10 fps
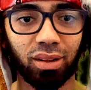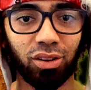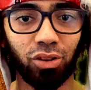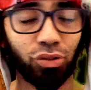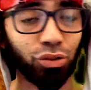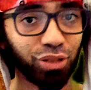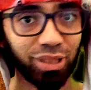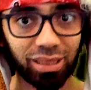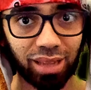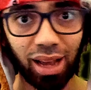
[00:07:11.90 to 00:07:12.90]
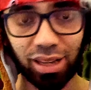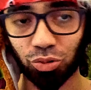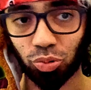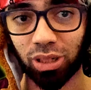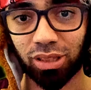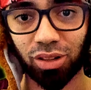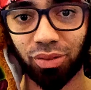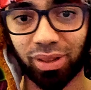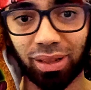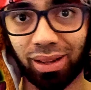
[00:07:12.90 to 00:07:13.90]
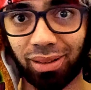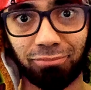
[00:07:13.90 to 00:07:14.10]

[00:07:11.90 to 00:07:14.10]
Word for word: Of course this guy is really something like